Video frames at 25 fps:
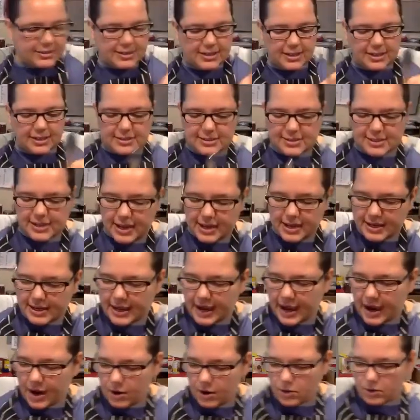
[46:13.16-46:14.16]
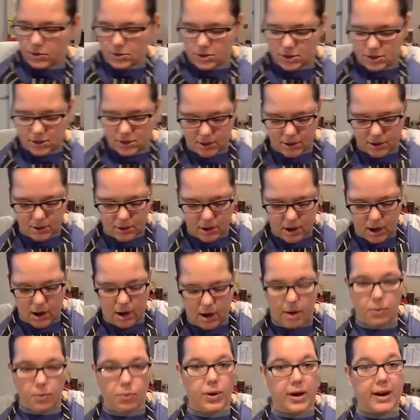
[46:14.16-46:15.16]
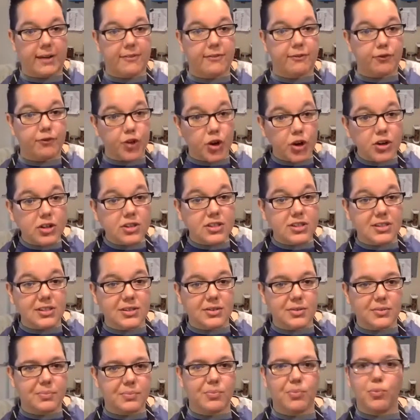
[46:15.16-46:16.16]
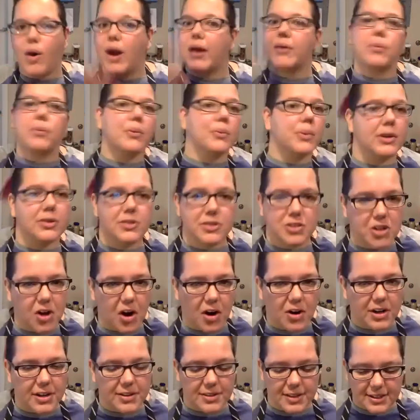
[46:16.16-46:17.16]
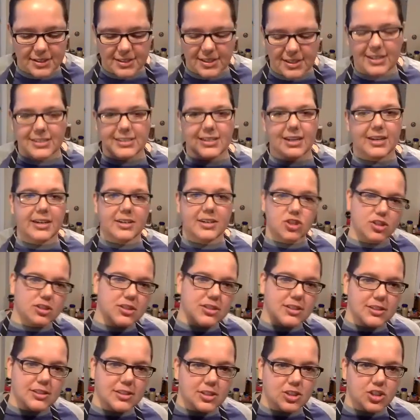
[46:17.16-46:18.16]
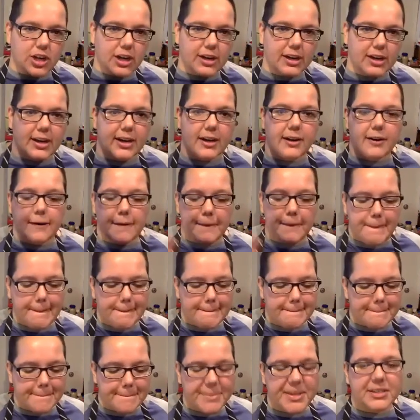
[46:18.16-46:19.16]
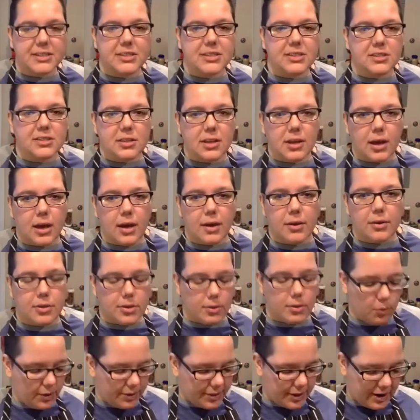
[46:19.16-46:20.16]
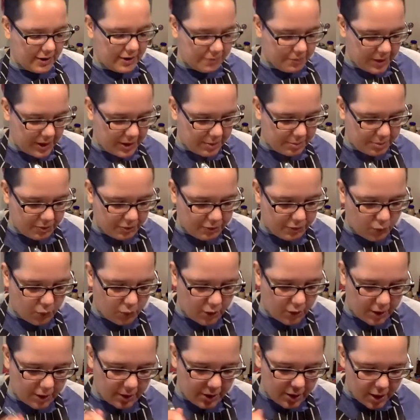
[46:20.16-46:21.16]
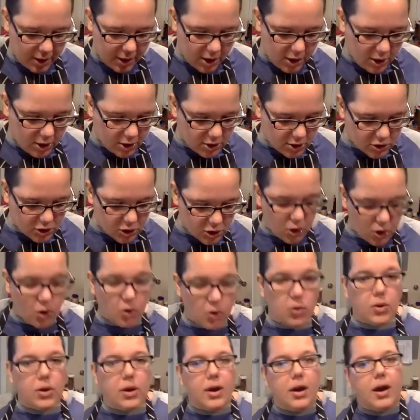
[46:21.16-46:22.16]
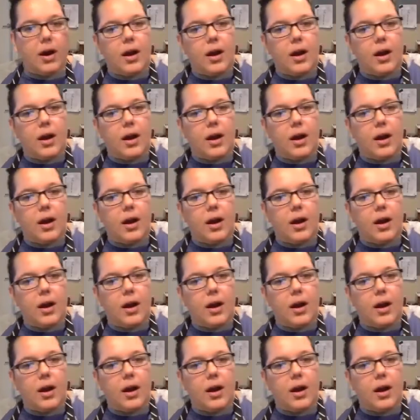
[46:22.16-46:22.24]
did take out, when I first, right when we were starting this, and I said, just as a check-in, this is the one that I've made before. So